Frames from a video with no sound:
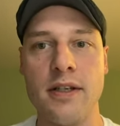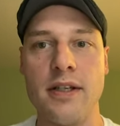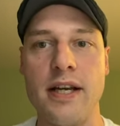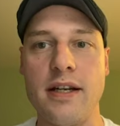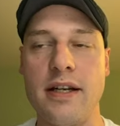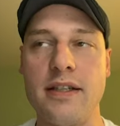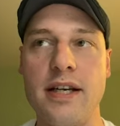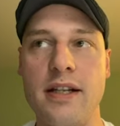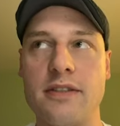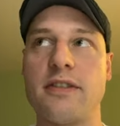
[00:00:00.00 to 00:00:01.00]
That
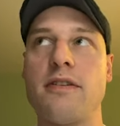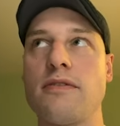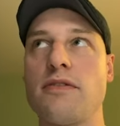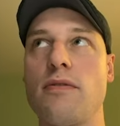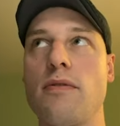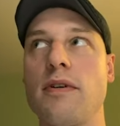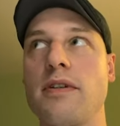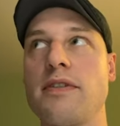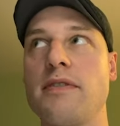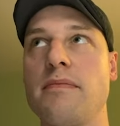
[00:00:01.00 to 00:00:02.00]
$90 goes
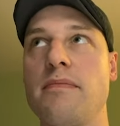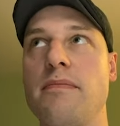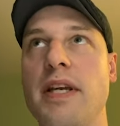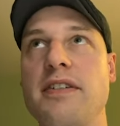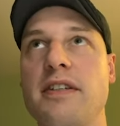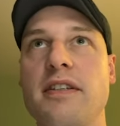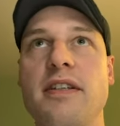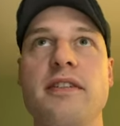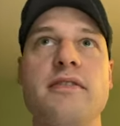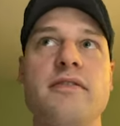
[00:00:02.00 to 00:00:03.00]
towards
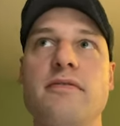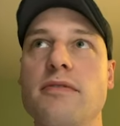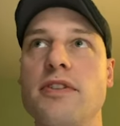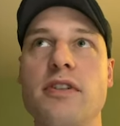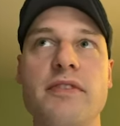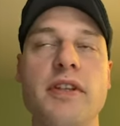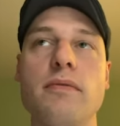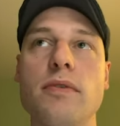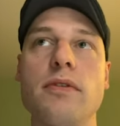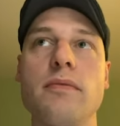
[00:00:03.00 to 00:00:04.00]
basically reserving the
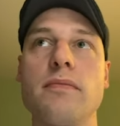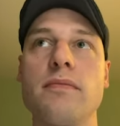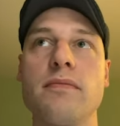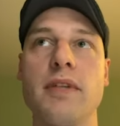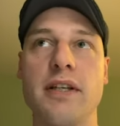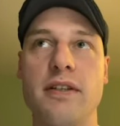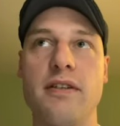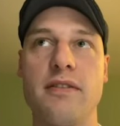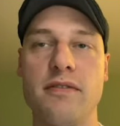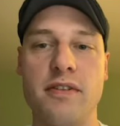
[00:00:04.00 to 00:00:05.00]
room, like
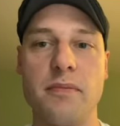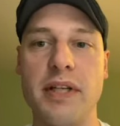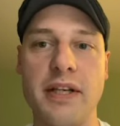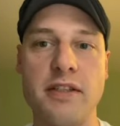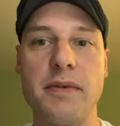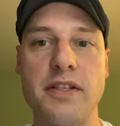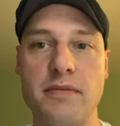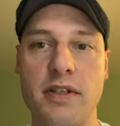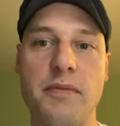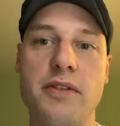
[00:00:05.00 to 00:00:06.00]
the playing space
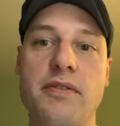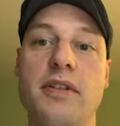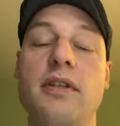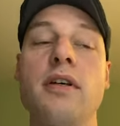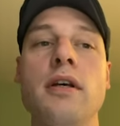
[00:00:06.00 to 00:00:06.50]
we're going to be using,